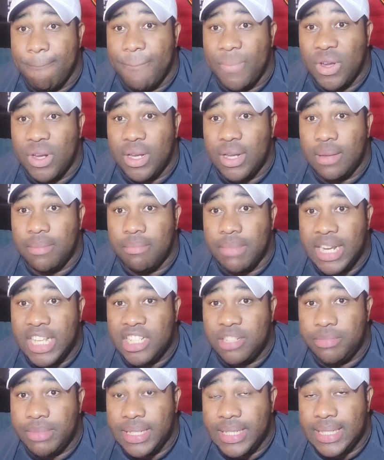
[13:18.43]
But the
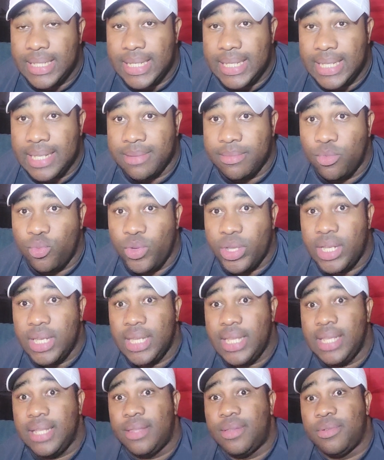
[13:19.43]
management team, we
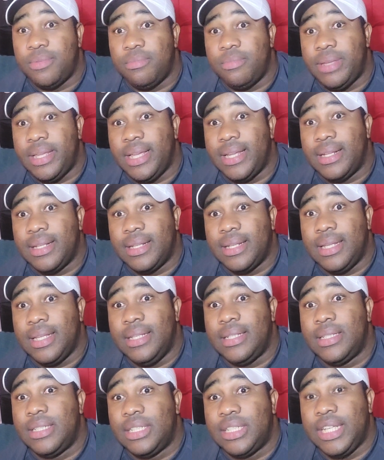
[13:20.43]
need to make
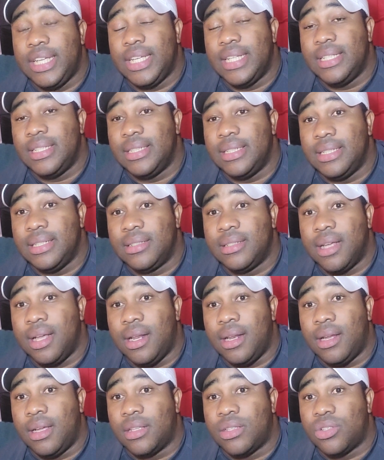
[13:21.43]
these changes a
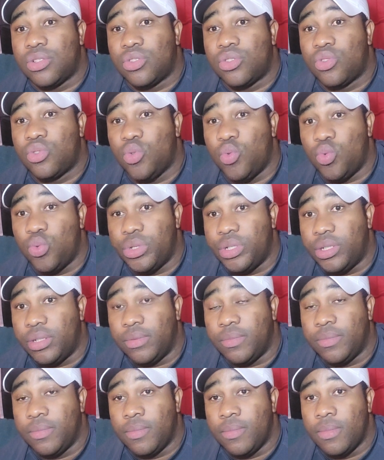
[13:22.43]
lot sooner.
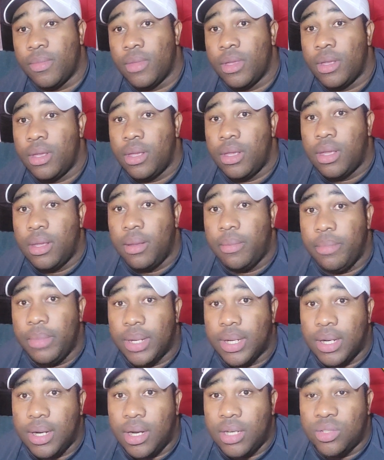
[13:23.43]

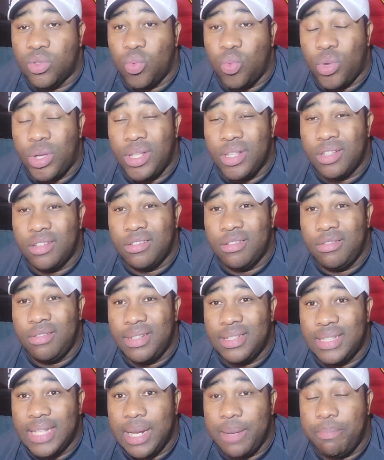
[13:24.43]
Because once
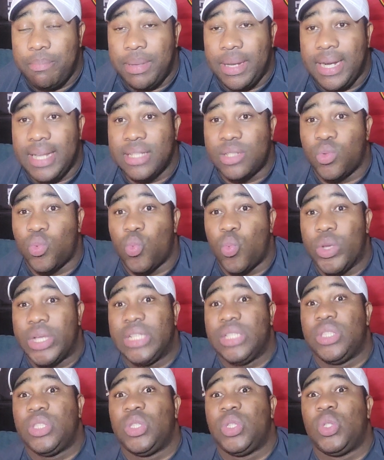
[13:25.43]
Crystal Palace
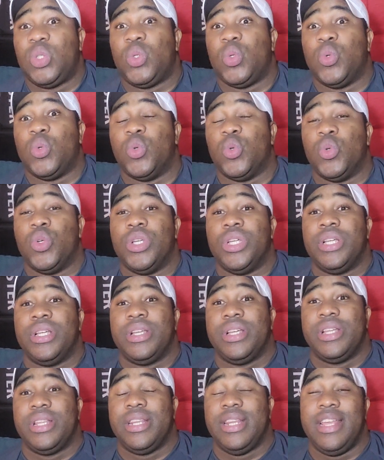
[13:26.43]
went to
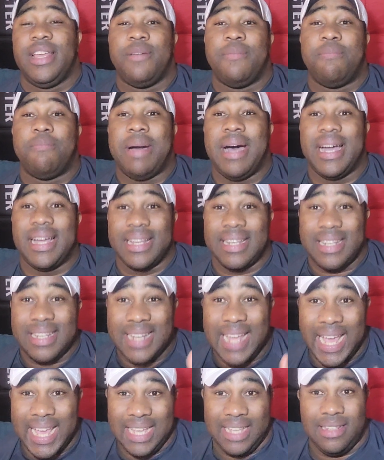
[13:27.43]
their back
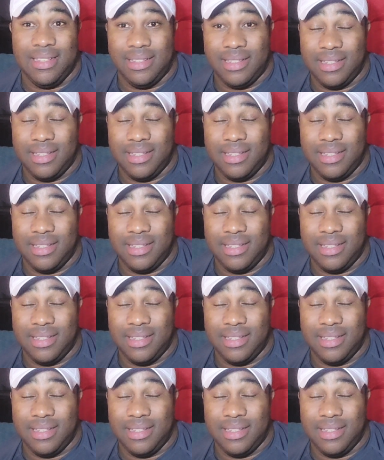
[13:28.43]
9,